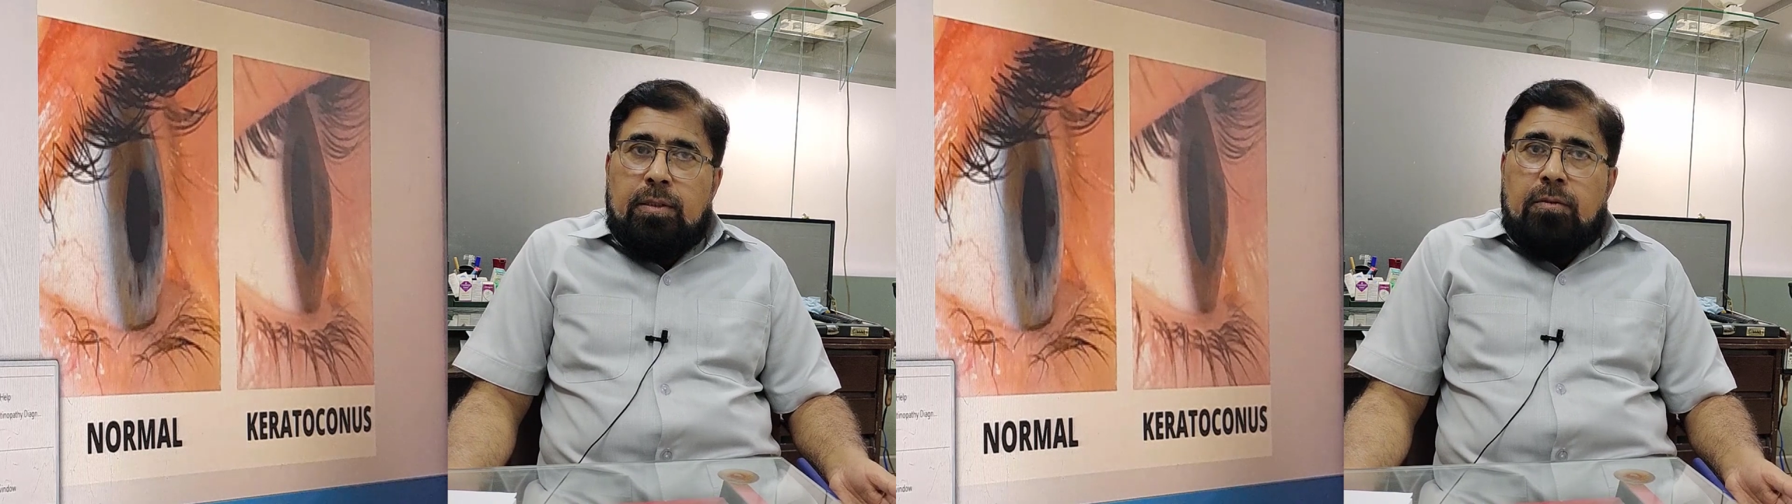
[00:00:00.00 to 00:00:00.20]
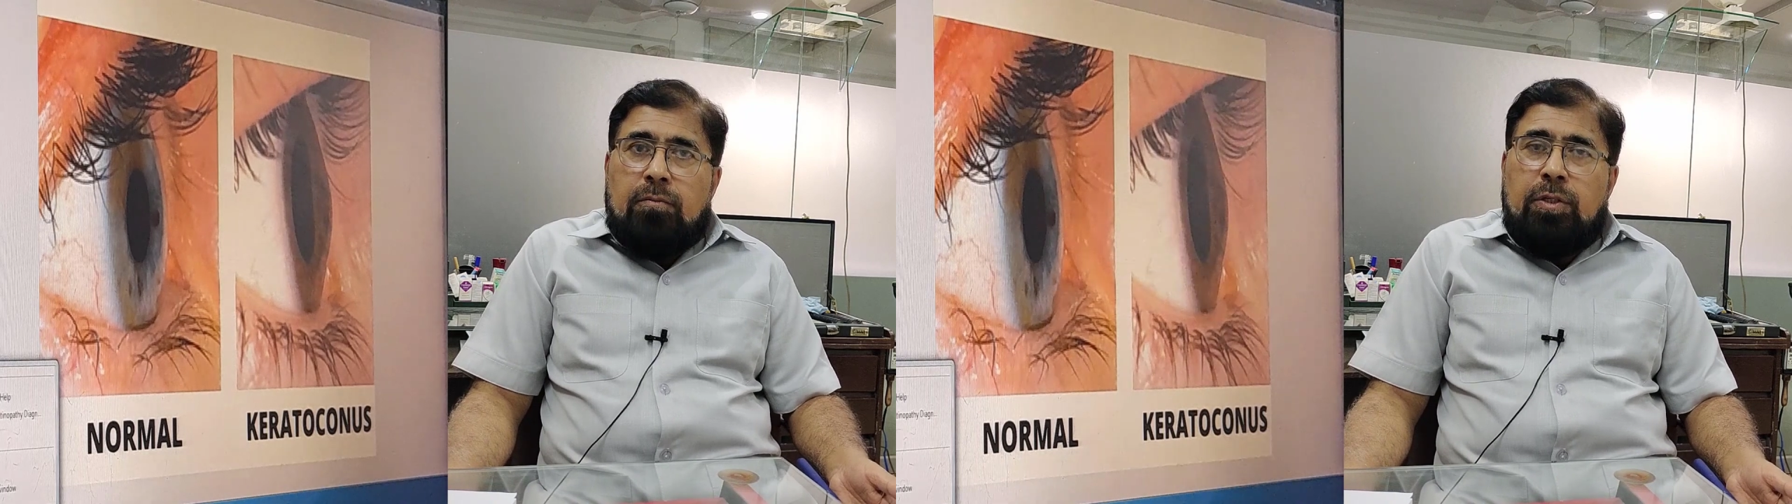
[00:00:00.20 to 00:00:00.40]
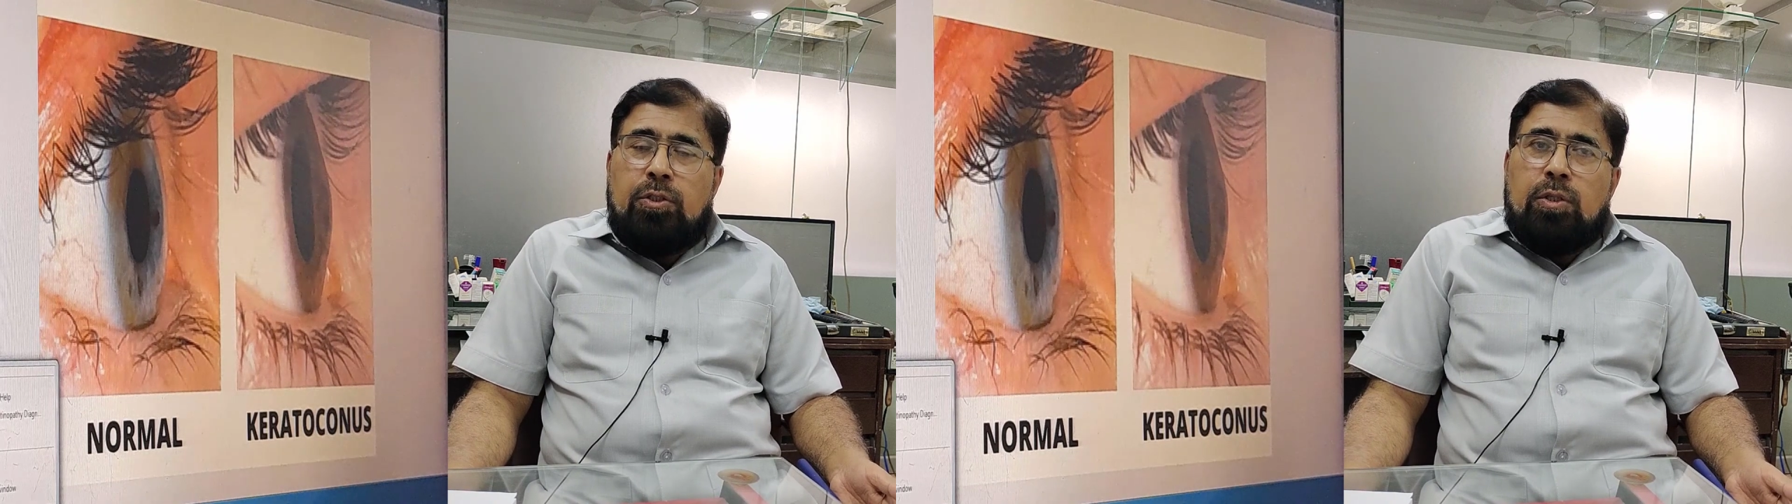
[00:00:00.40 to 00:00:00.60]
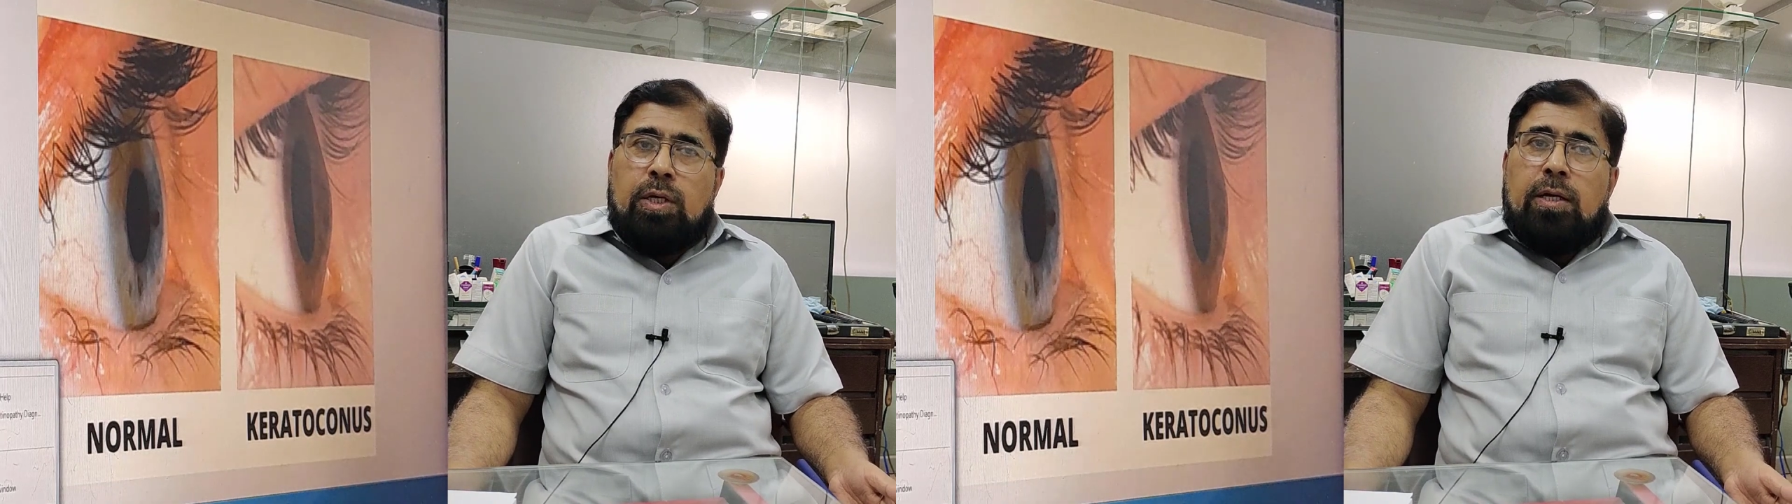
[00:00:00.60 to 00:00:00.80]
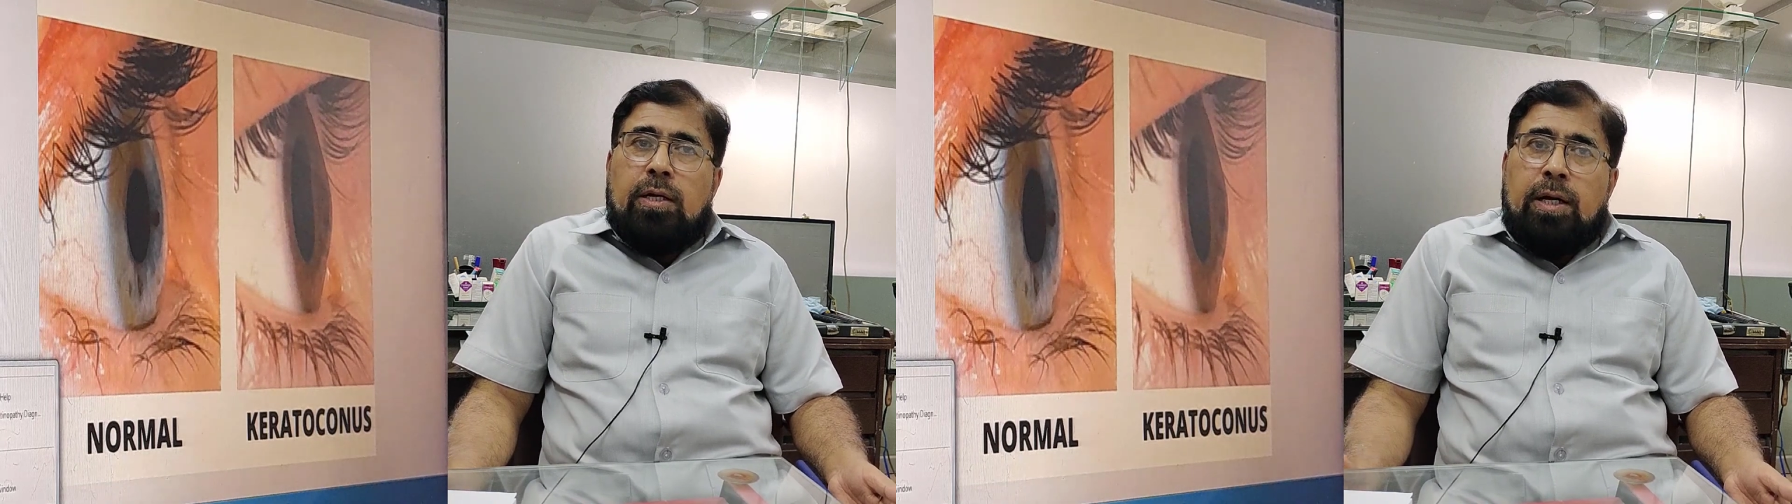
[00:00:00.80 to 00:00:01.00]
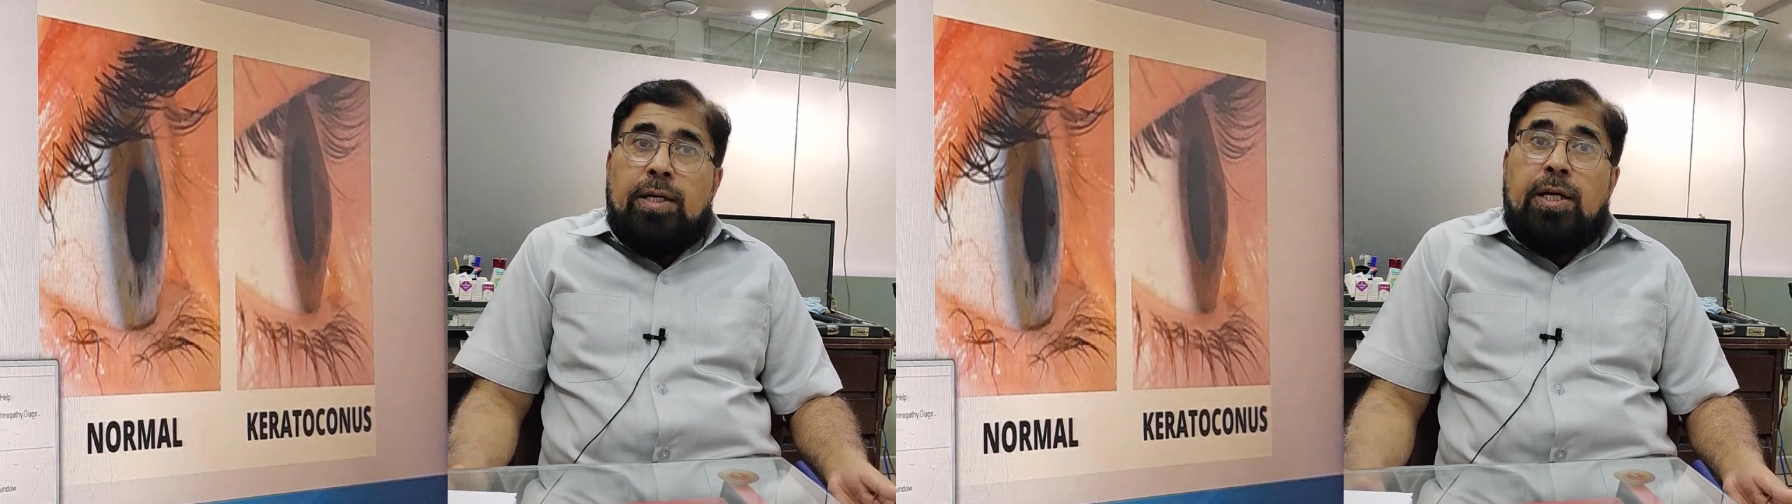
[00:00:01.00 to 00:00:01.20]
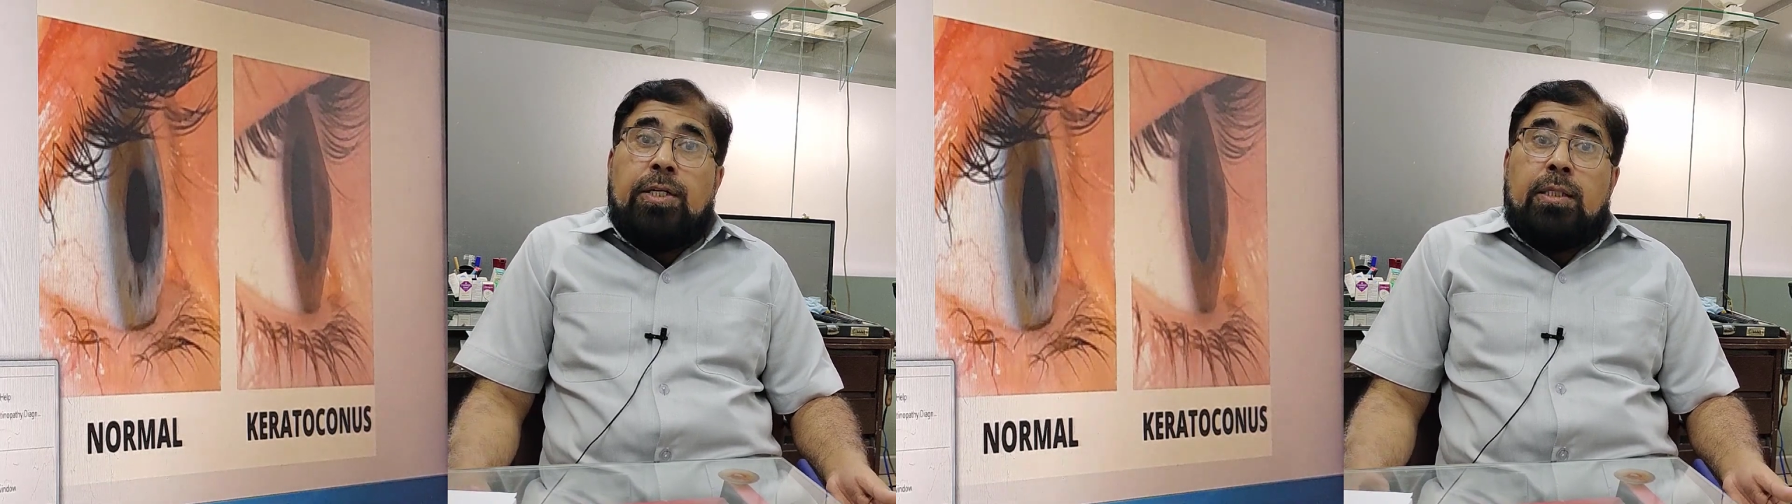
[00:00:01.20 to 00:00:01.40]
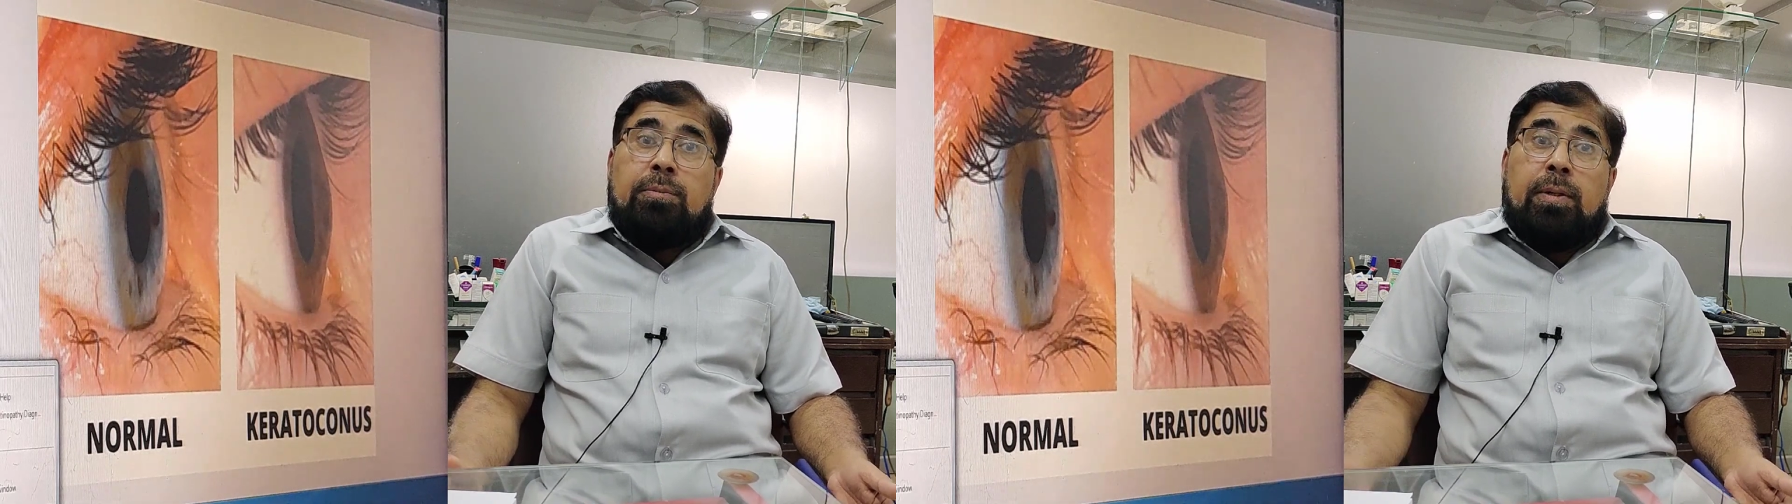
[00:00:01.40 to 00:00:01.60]
which corneal
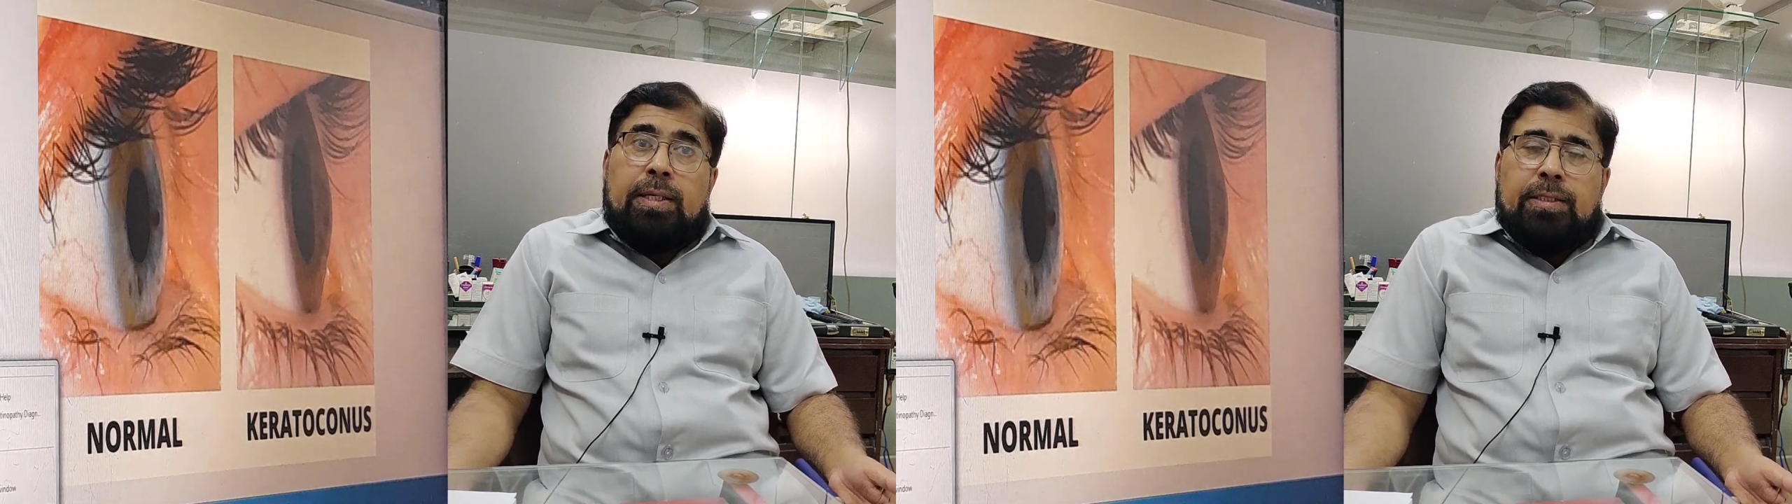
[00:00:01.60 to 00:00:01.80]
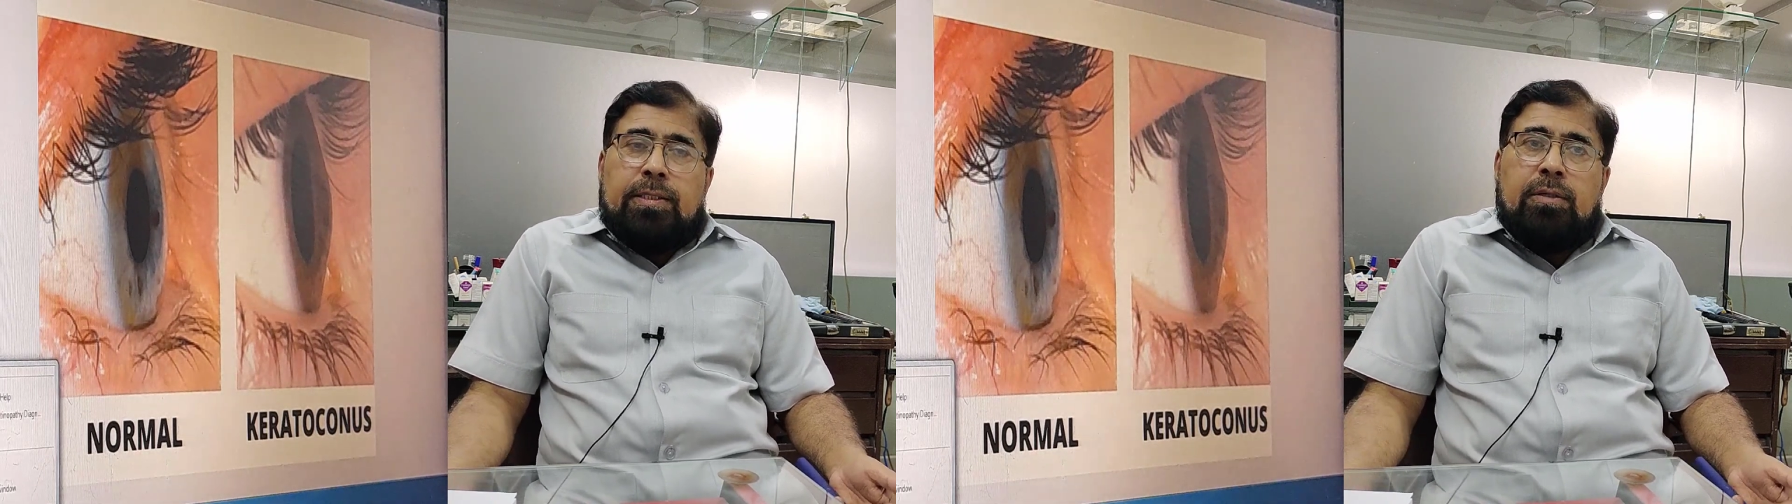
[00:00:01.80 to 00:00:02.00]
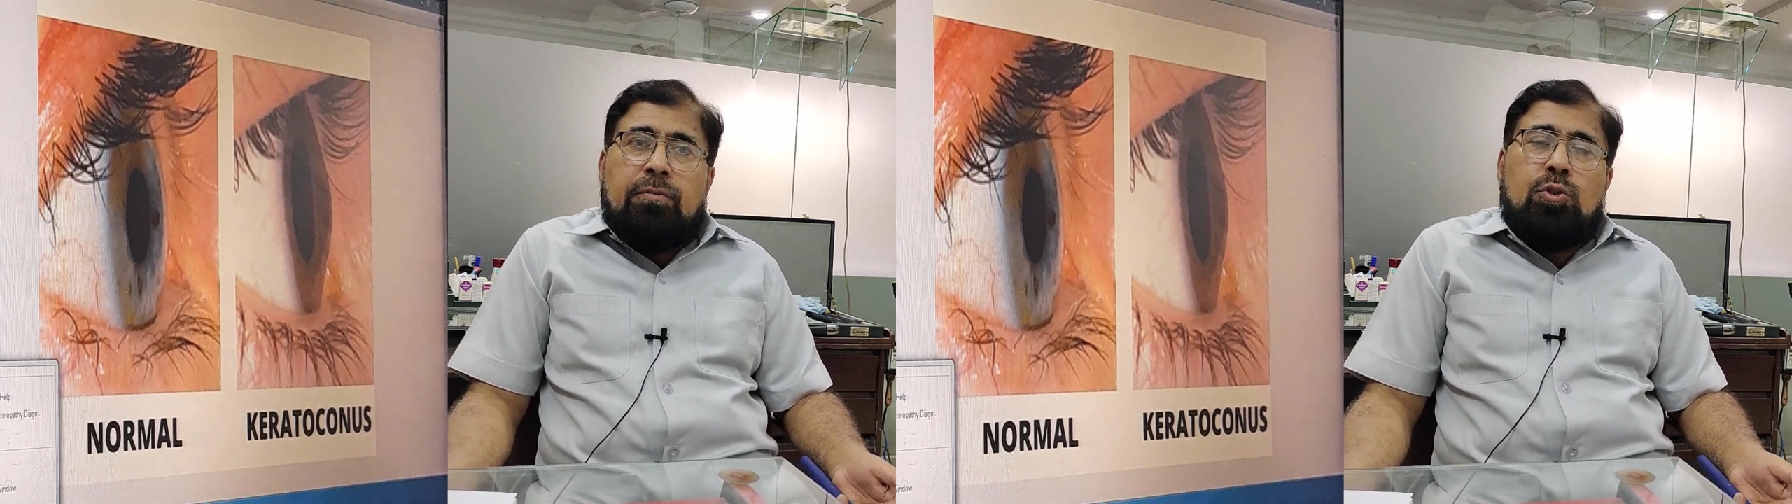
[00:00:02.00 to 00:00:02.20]
transplantation,